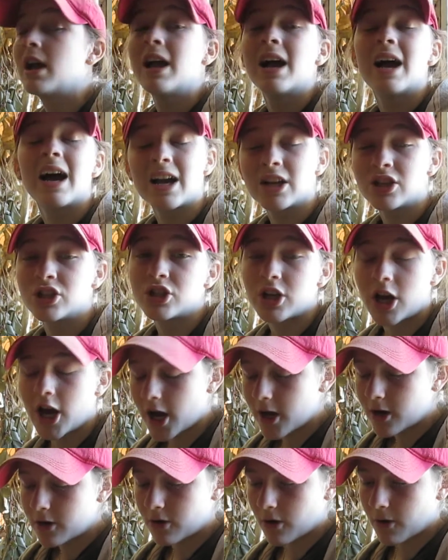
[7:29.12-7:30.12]
I
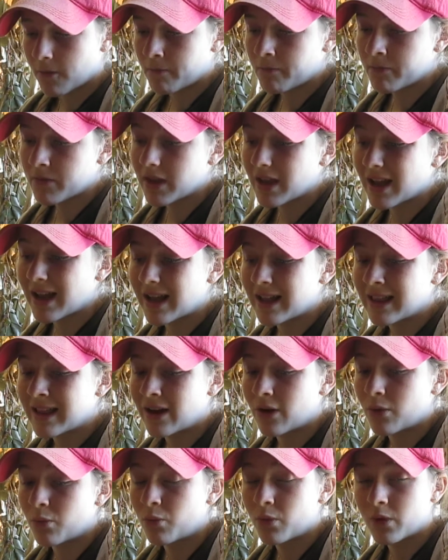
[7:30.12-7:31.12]
don't know.
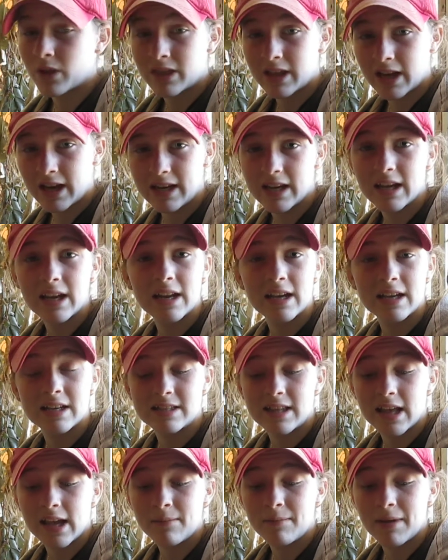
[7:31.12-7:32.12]
Now what they did is
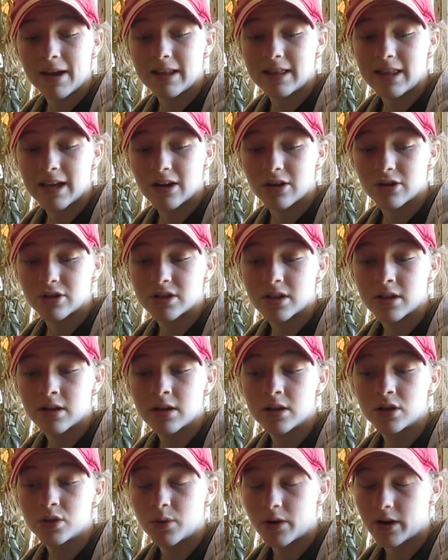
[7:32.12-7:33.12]
they made theirs
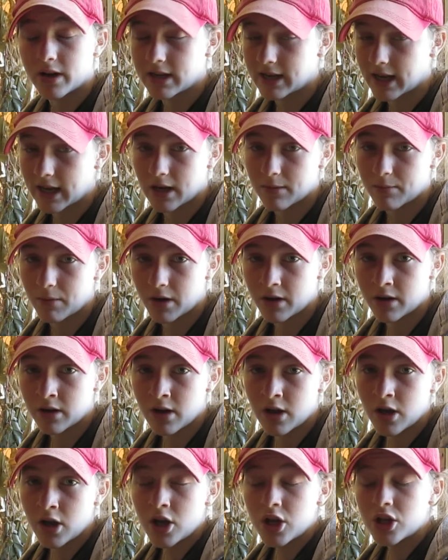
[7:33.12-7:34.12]
to where you can take it apart.
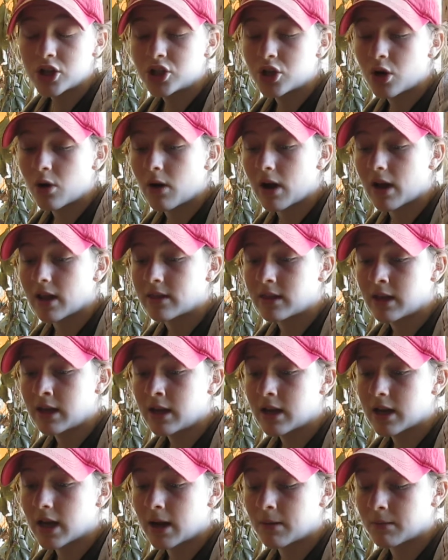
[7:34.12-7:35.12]
So I
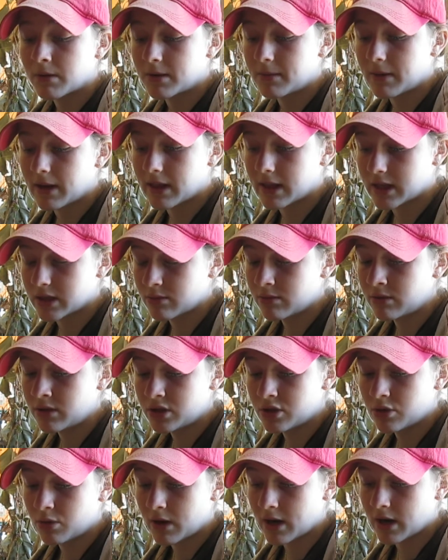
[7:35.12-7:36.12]
think I'm gonna make this one
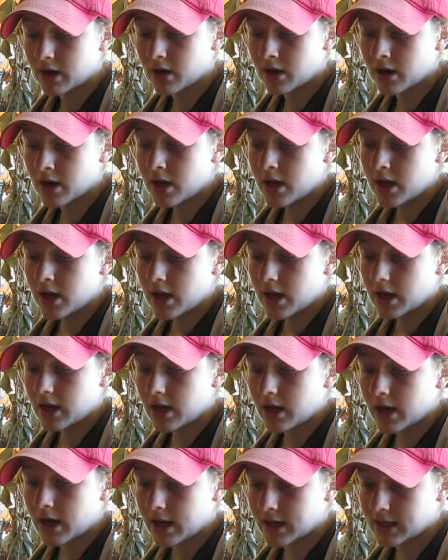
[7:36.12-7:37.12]
to where
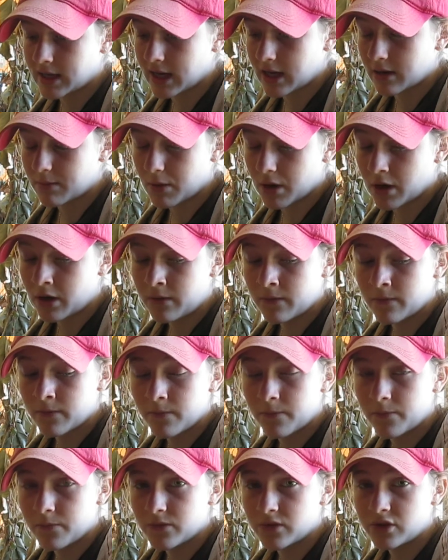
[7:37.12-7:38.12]
I can take it apart,
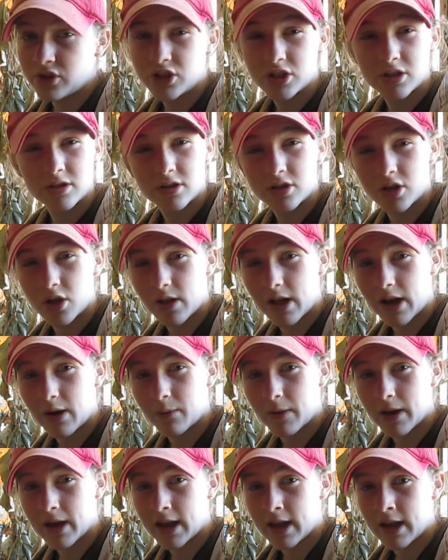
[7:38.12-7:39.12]
just so that
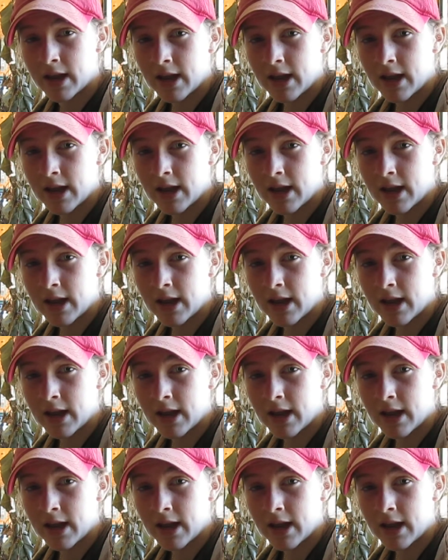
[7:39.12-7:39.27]
way